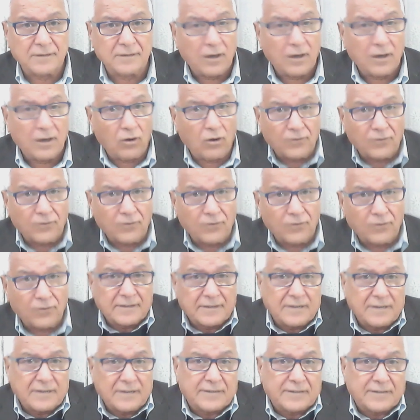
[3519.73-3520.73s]
All of a
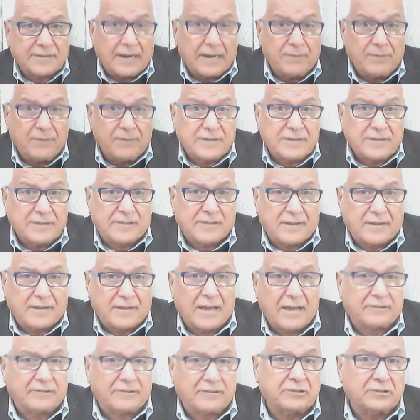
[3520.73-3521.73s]
sudden, Israeli minister
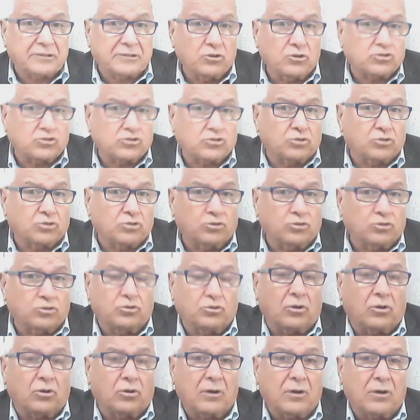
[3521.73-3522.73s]
that used to
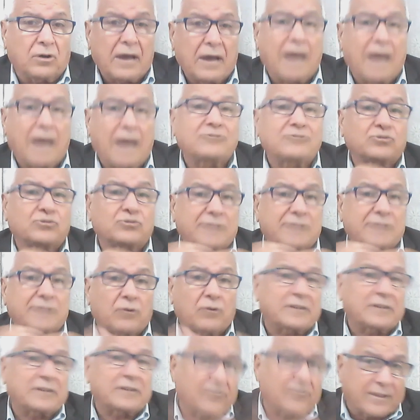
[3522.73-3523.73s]
do and to say
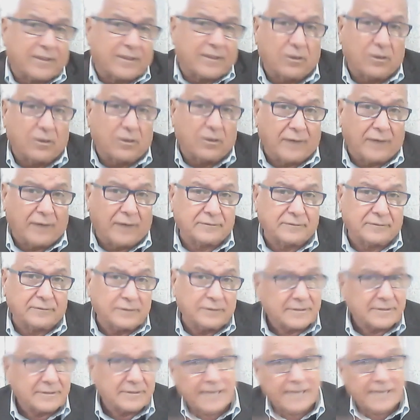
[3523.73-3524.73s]
whatever they want.
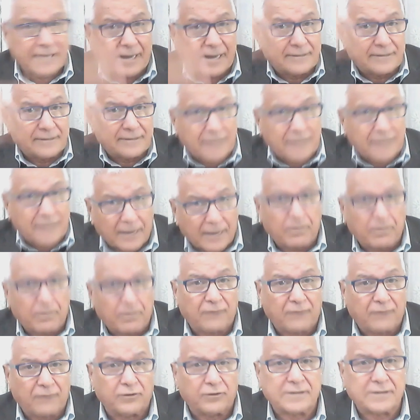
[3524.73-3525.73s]
Second
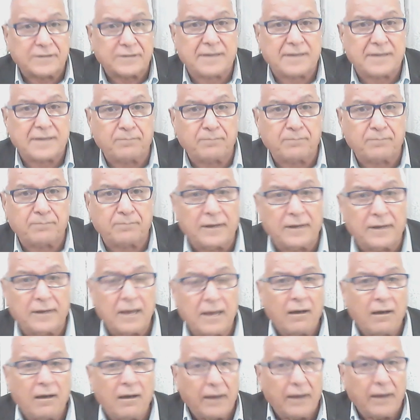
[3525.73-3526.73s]
Nakba, for example,
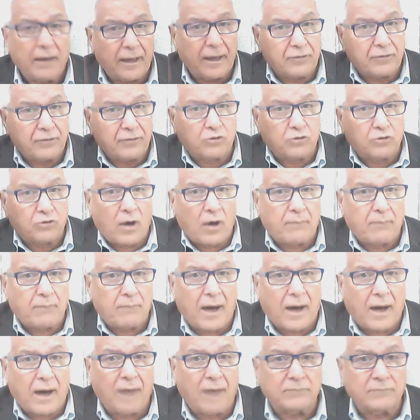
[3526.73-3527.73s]
throw a
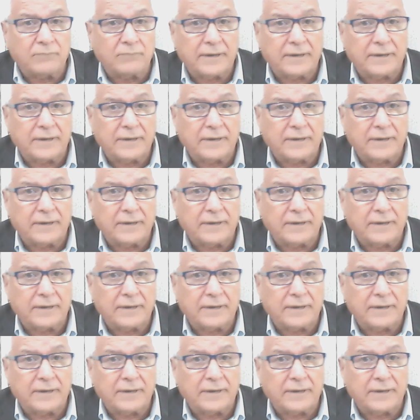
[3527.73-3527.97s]
bomb,